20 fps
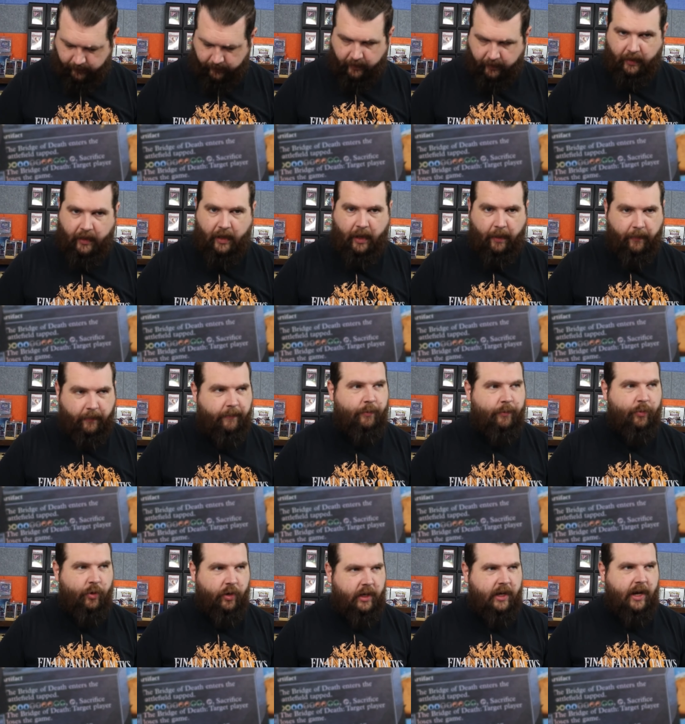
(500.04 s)
I'm
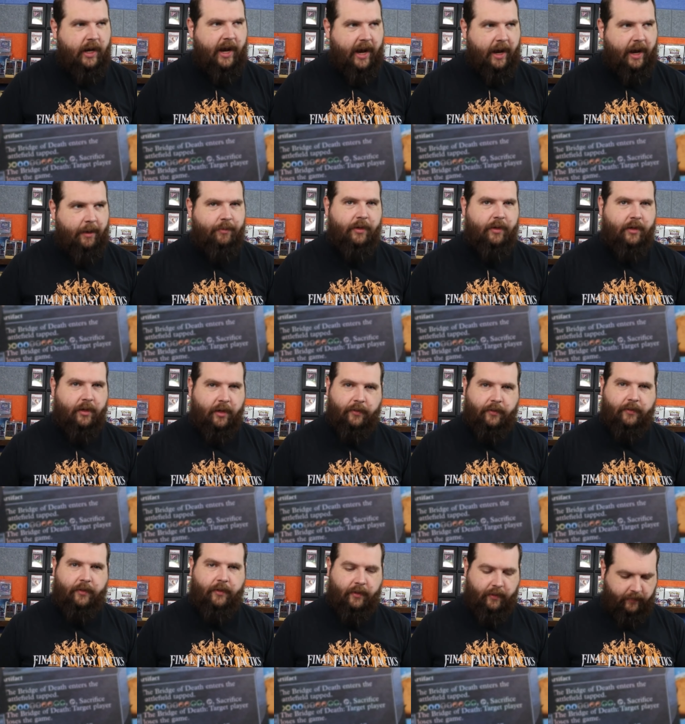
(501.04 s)
pretty happy though
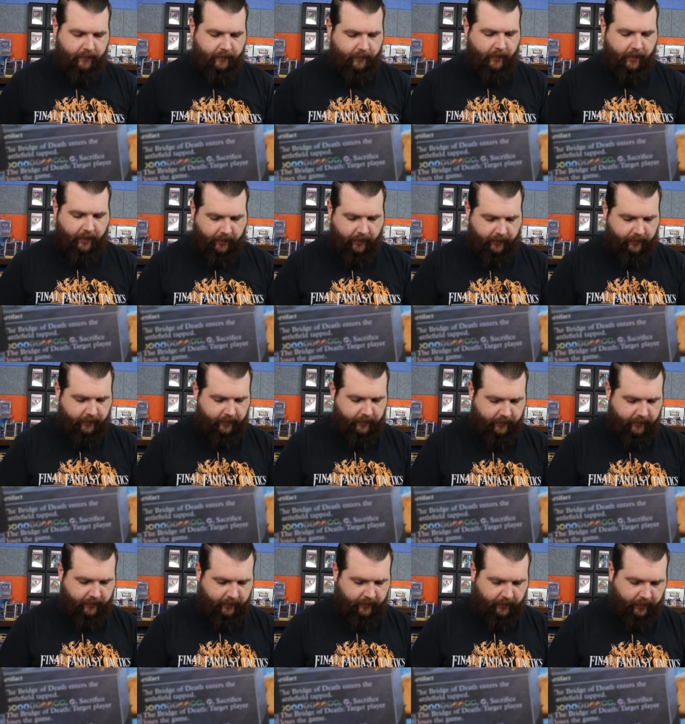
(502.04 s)
with
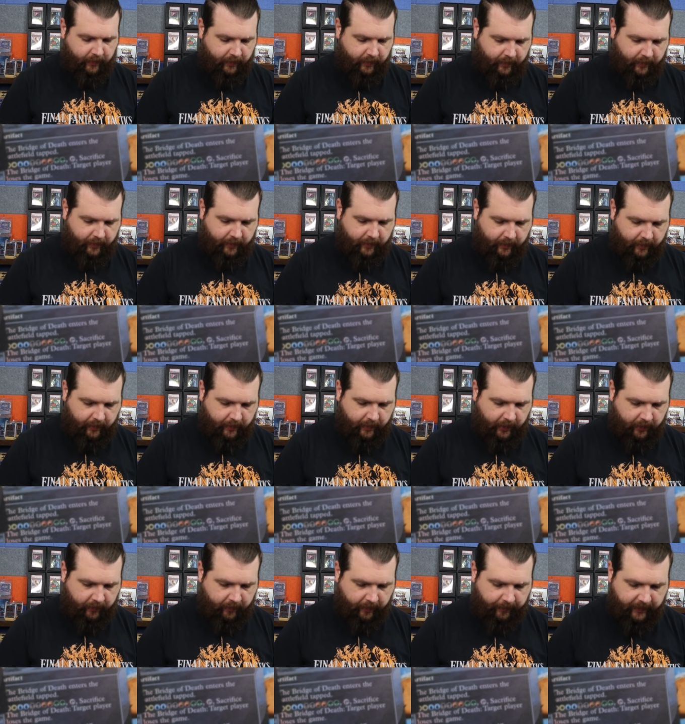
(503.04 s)

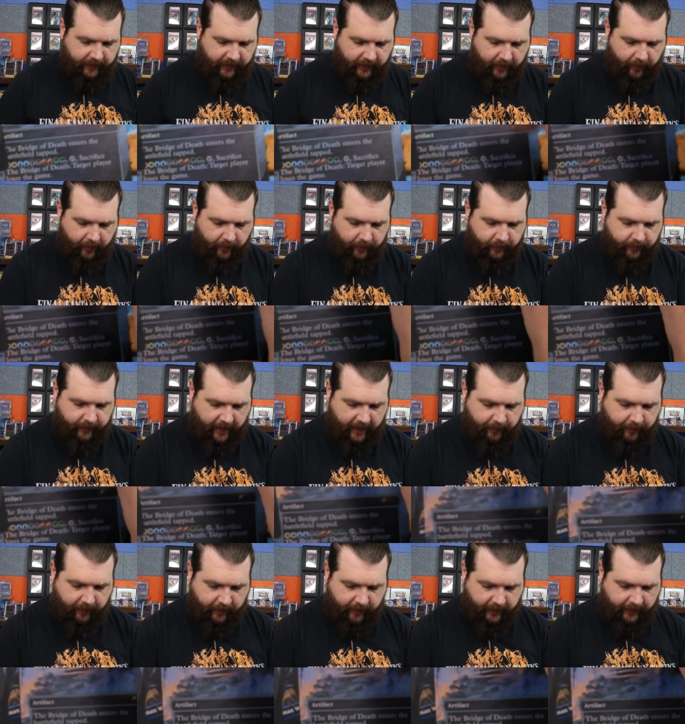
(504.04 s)
crimped killer
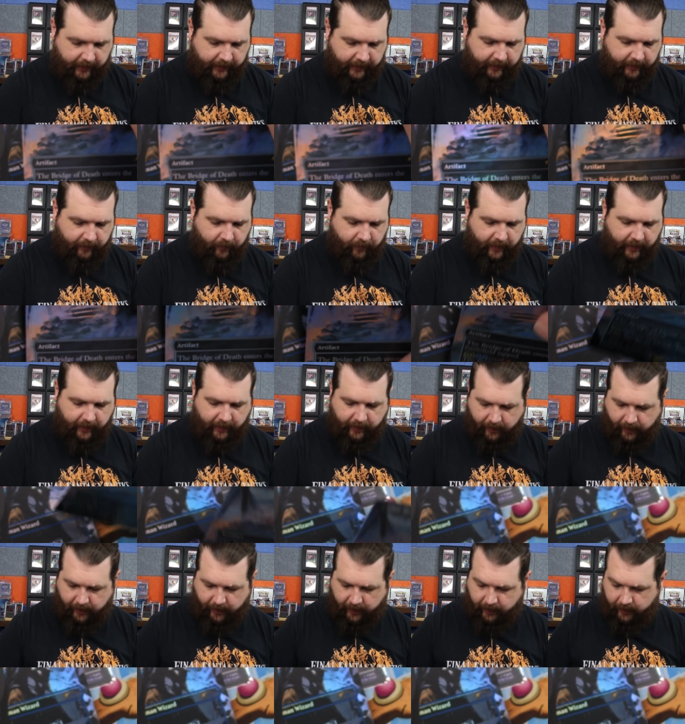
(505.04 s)
rabbit. That's like a
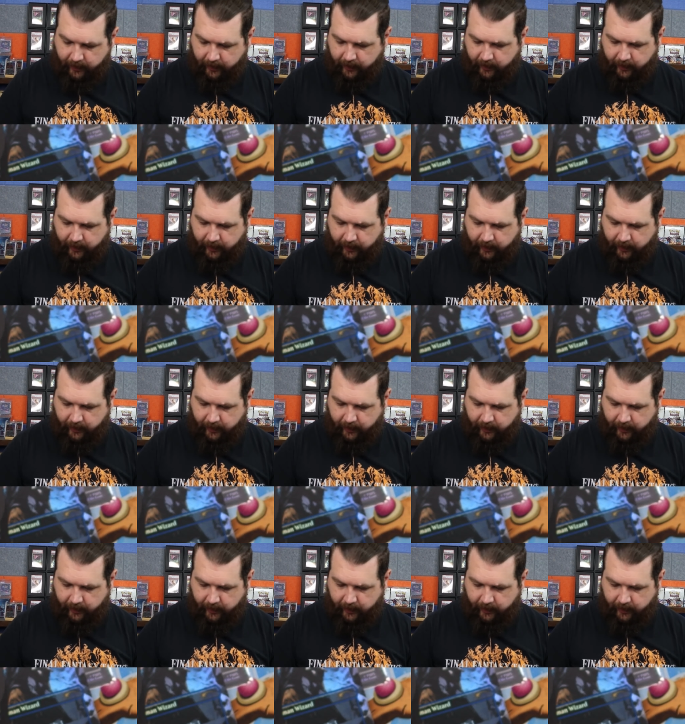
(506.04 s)
thing that